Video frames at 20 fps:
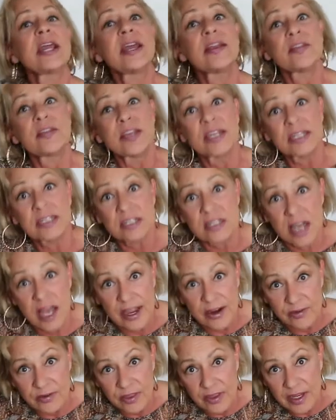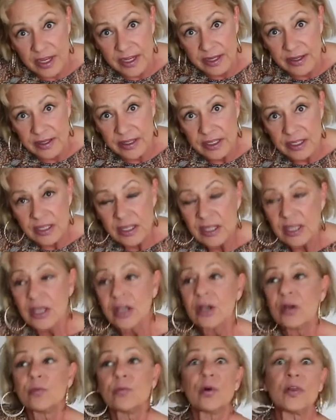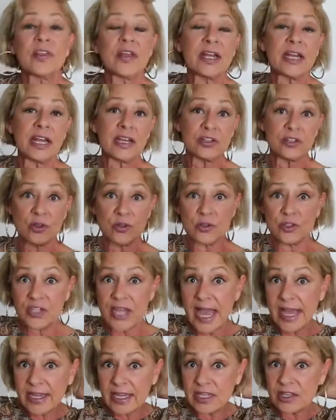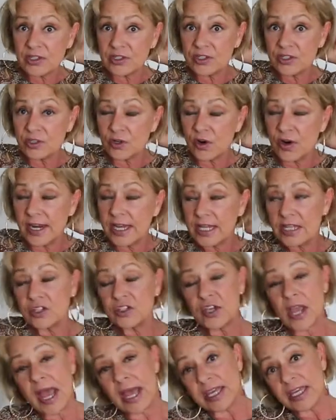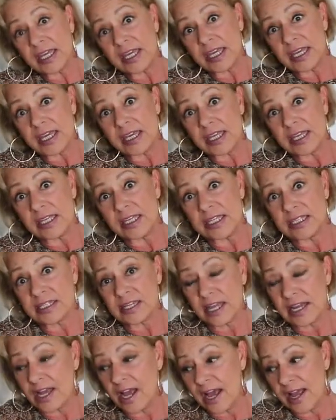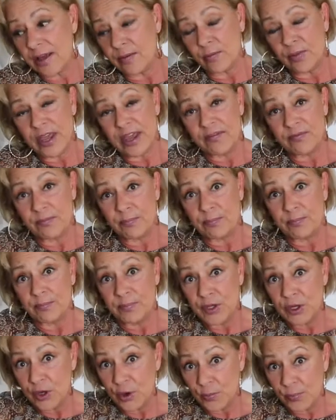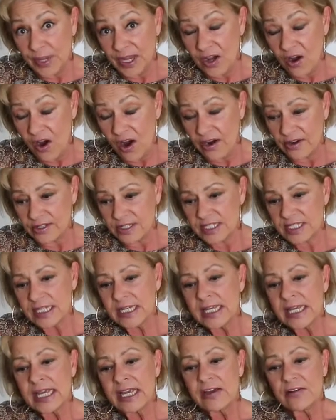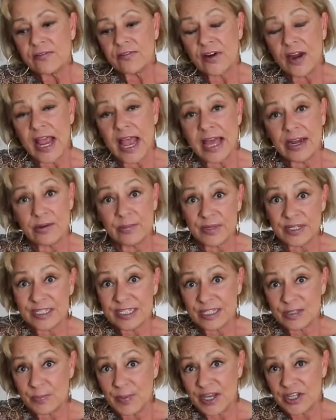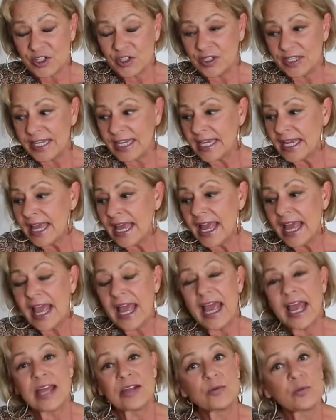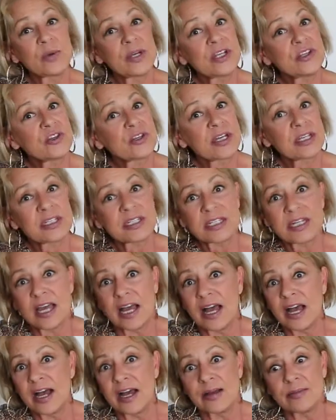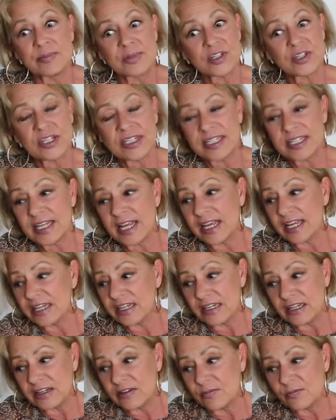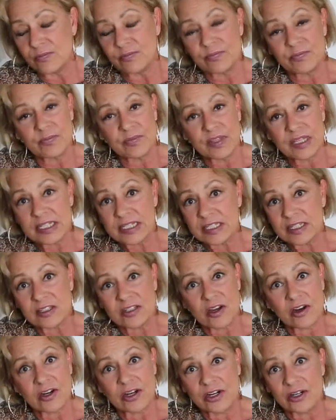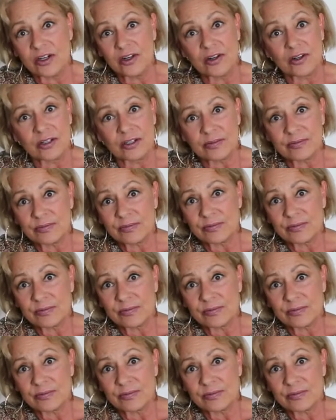ate the entire thing. Well, then I told Jackie the story, and Jackie is like I am. We have, big hearts for animals especially. And we just, she said, this is our girl,